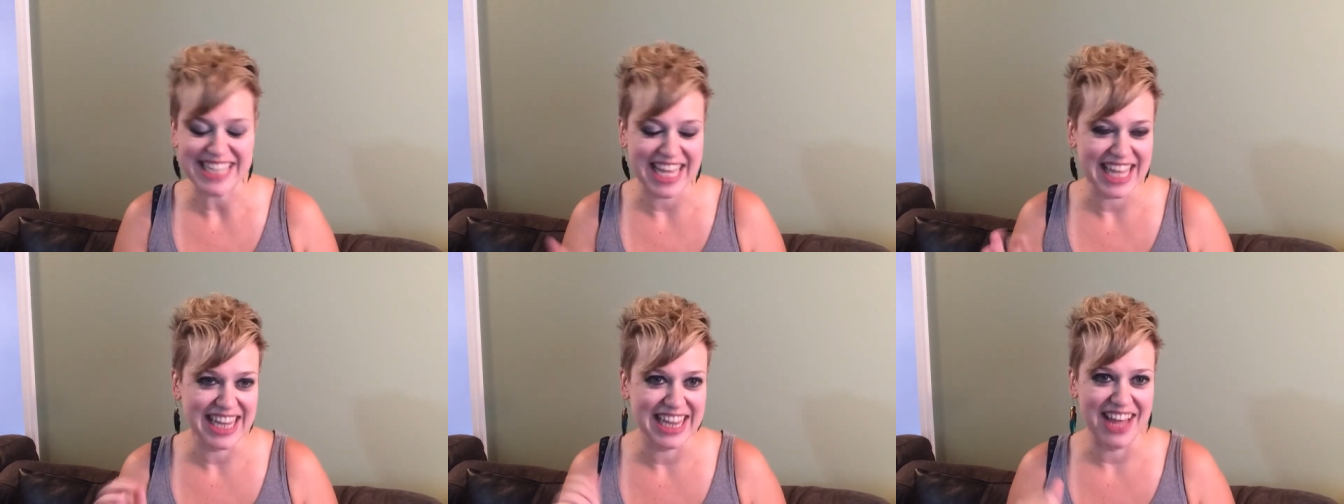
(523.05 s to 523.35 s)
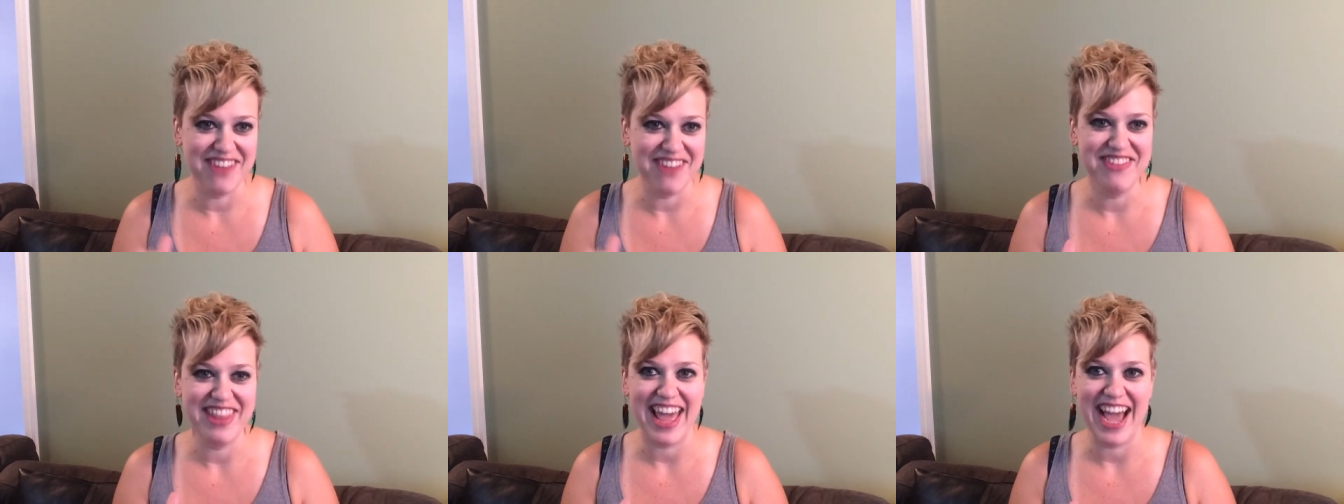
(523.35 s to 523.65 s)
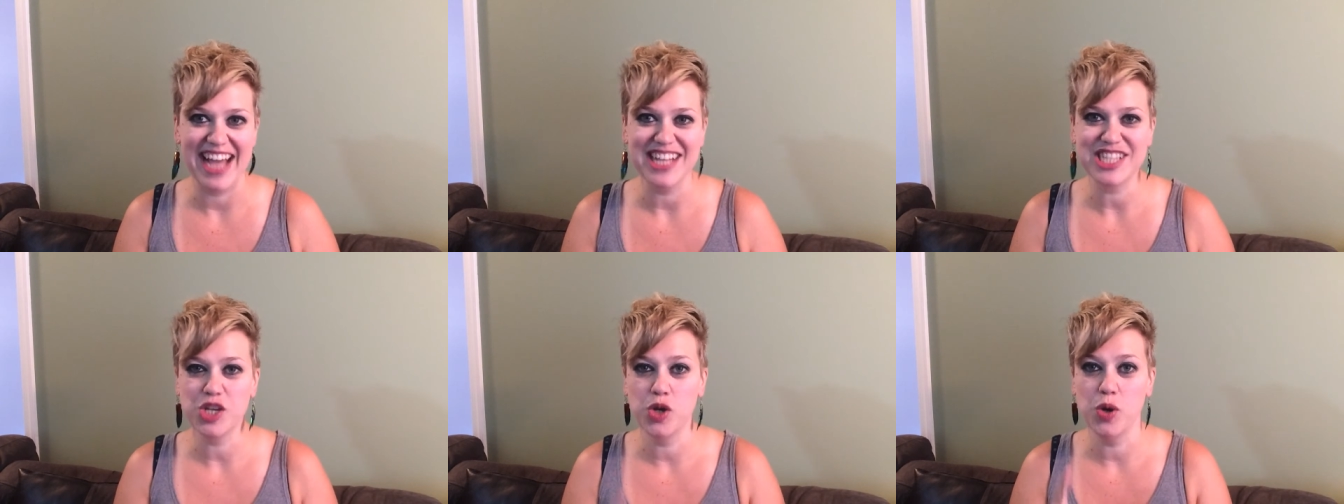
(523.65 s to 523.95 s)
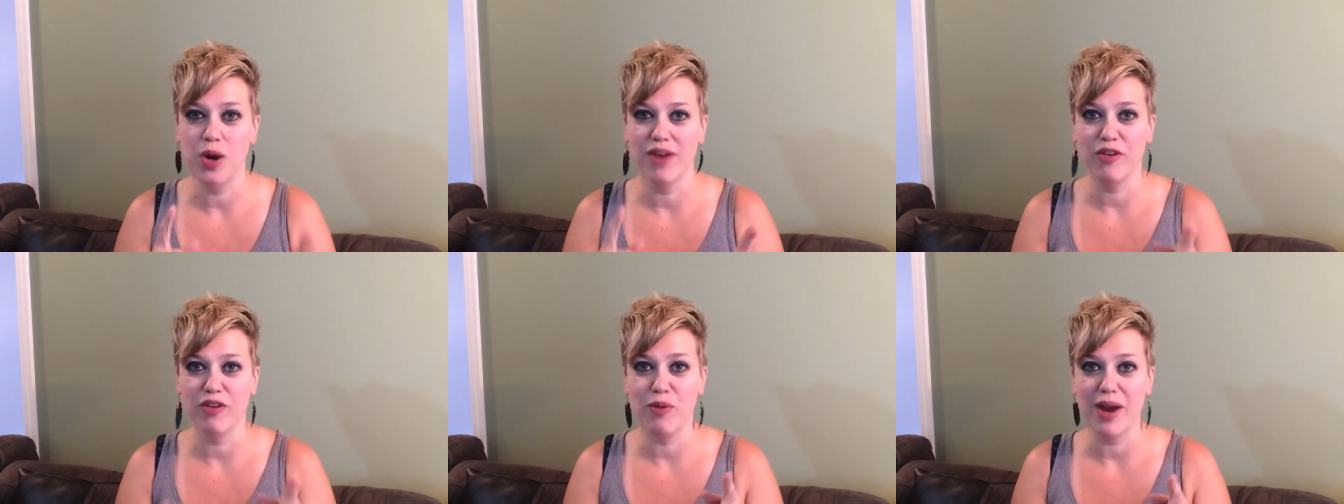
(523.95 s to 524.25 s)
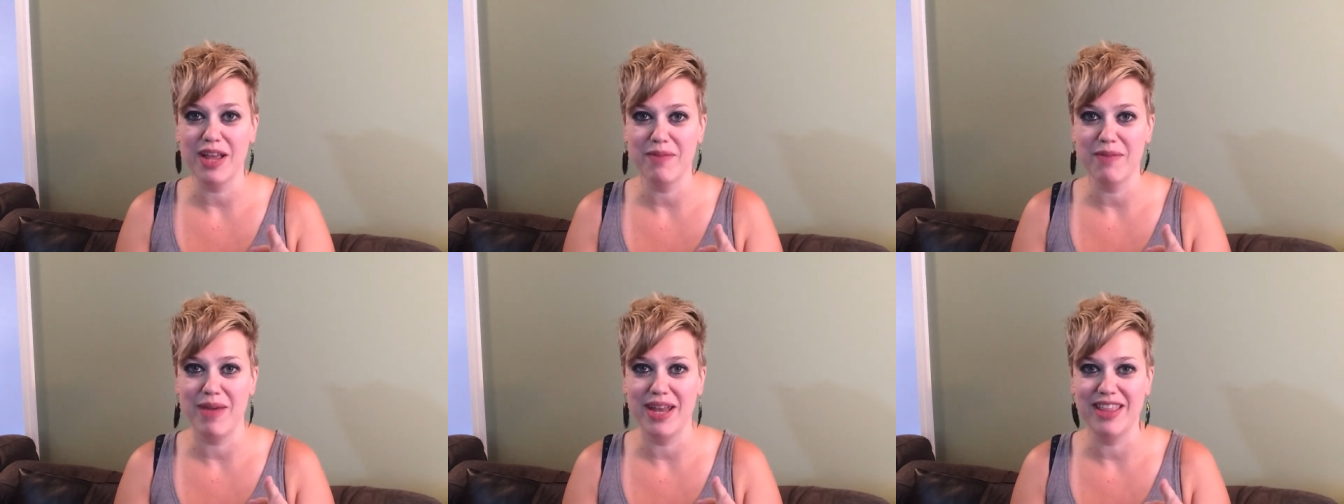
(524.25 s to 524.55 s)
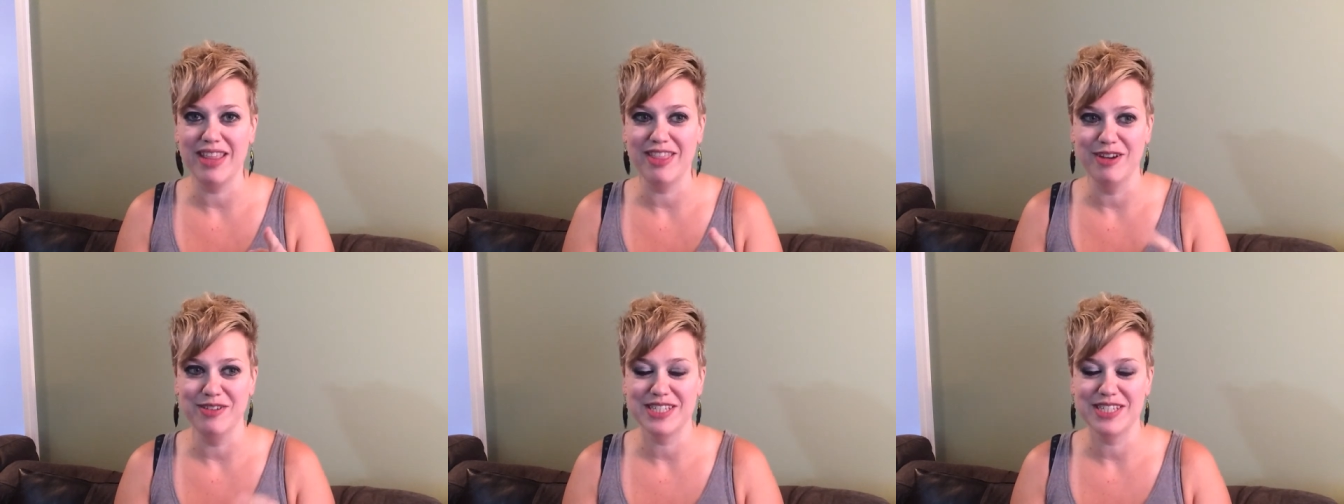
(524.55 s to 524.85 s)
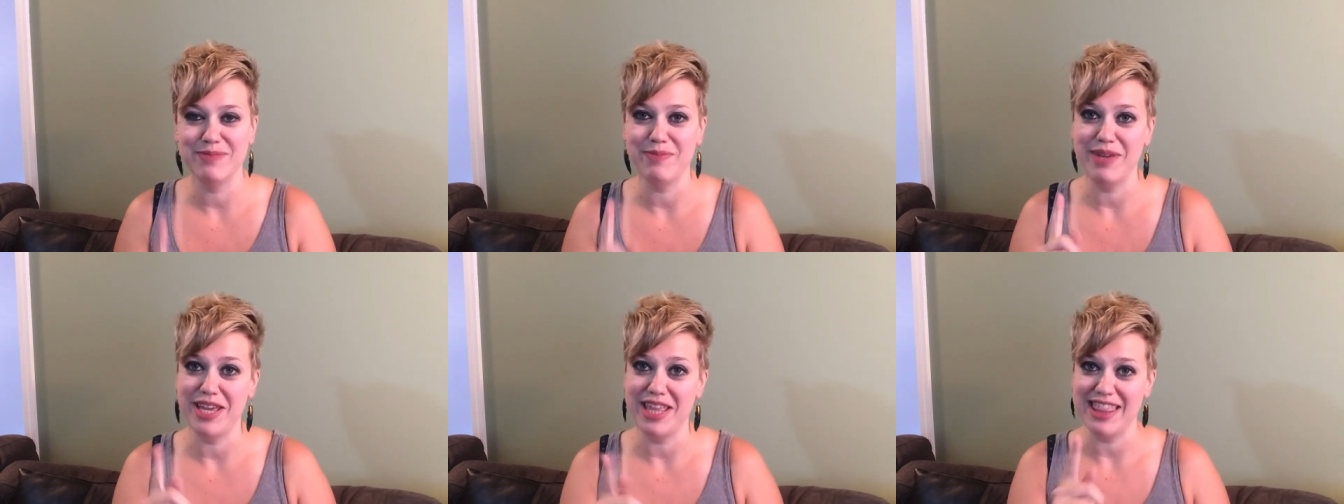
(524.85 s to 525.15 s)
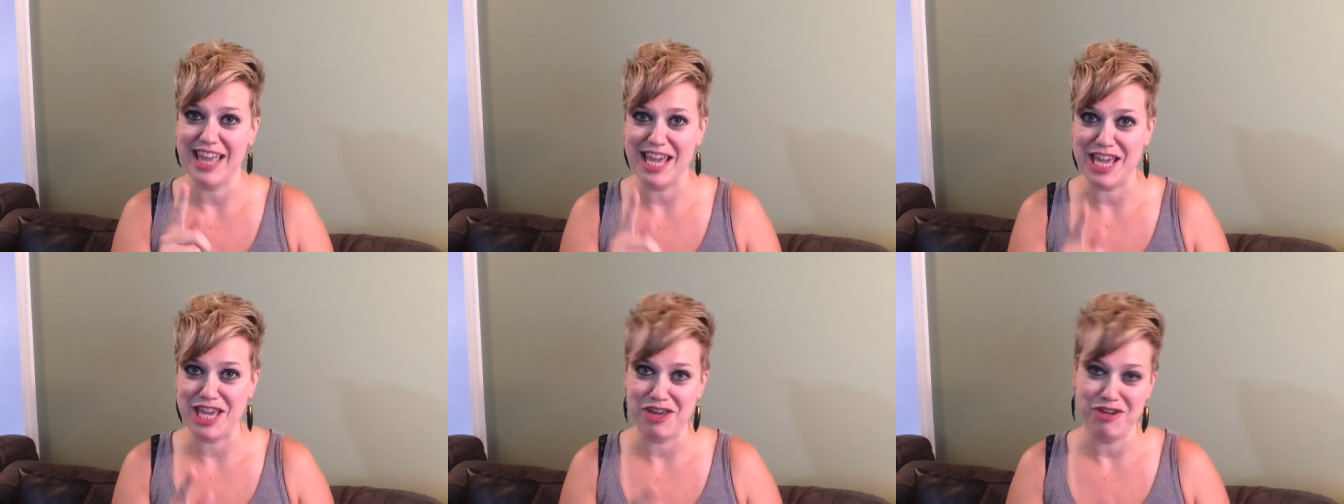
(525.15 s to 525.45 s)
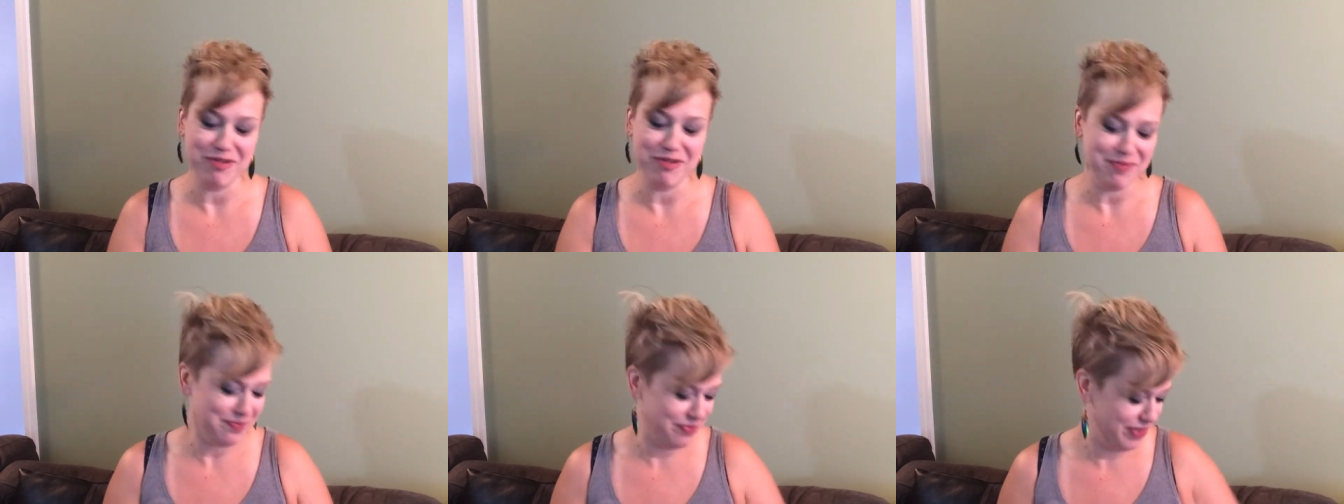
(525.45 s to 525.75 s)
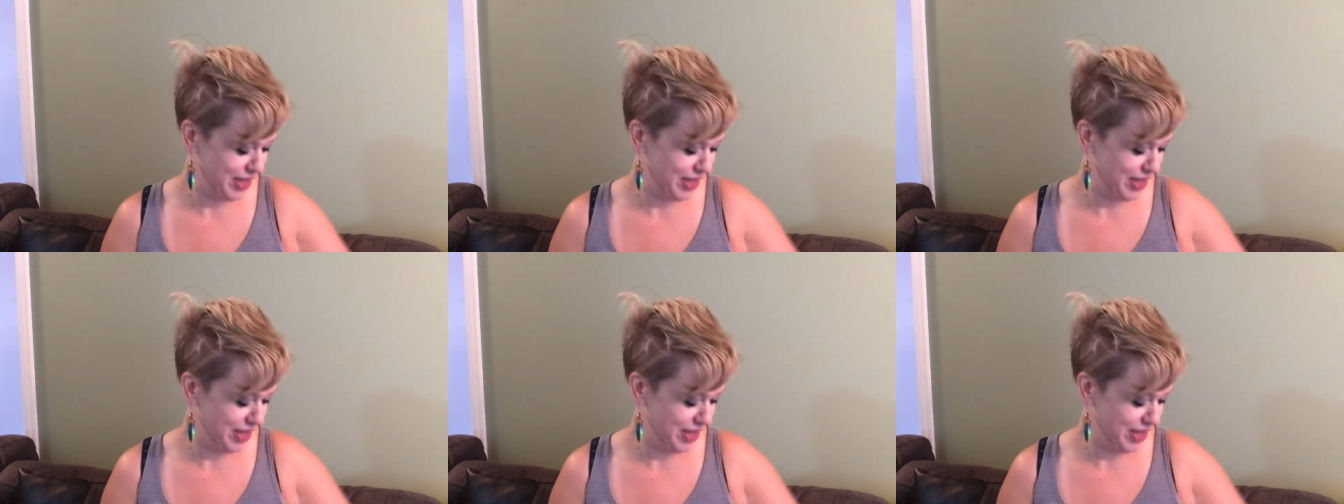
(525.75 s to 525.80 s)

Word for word: I loved that. So, whoever recommended those to me, thank you.